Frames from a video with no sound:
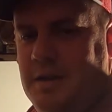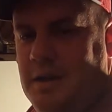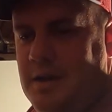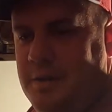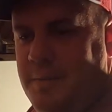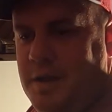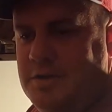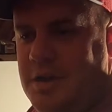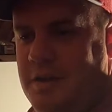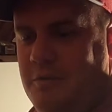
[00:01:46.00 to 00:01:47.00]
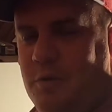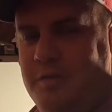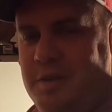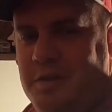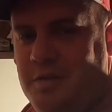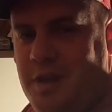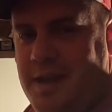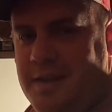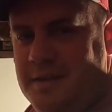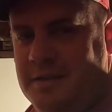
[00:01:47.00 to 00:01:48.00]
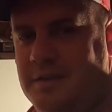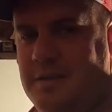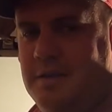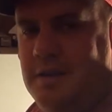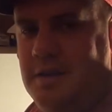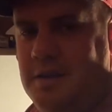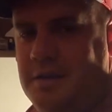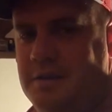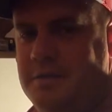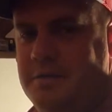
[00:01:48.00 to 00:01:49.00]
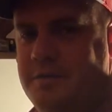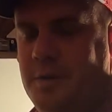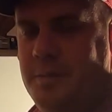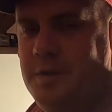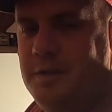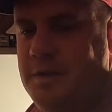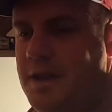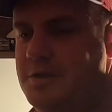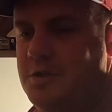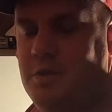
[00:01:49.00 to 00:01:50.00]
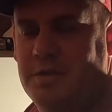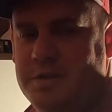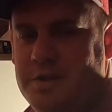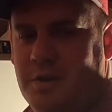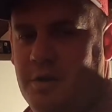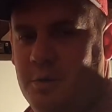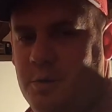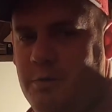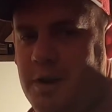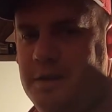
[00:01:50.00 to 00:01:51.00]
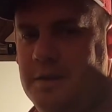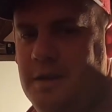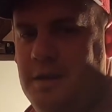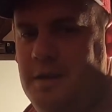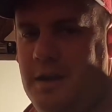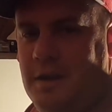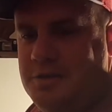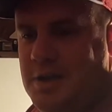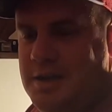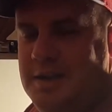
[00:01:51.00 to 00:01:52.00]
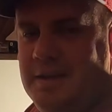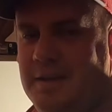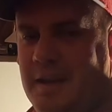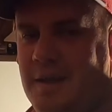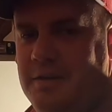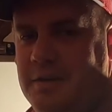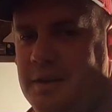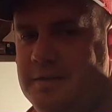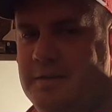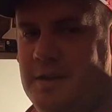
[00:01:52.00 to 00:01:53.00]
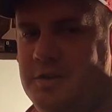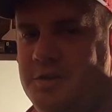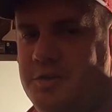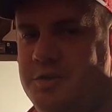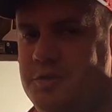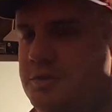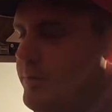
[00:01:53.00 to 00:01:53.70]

I actually have one video to edit from the Nitro RC car that we ran. I'll try to get it out in the next day or two too,